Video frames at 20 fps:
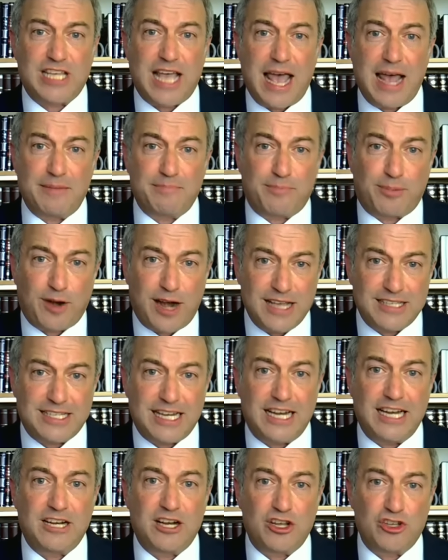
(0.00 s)
and
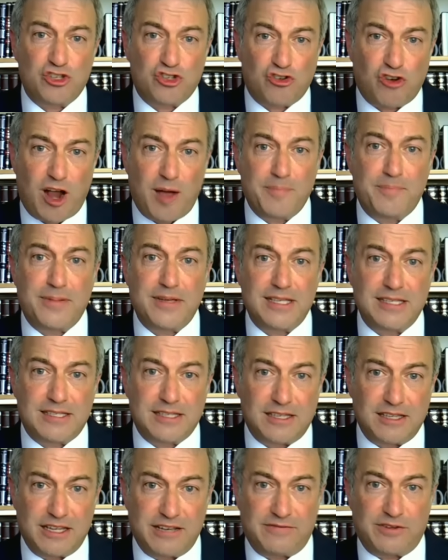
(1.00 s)
President Trump
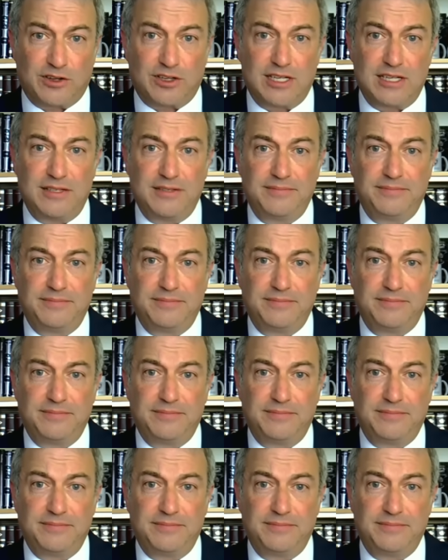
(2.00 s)
delivered.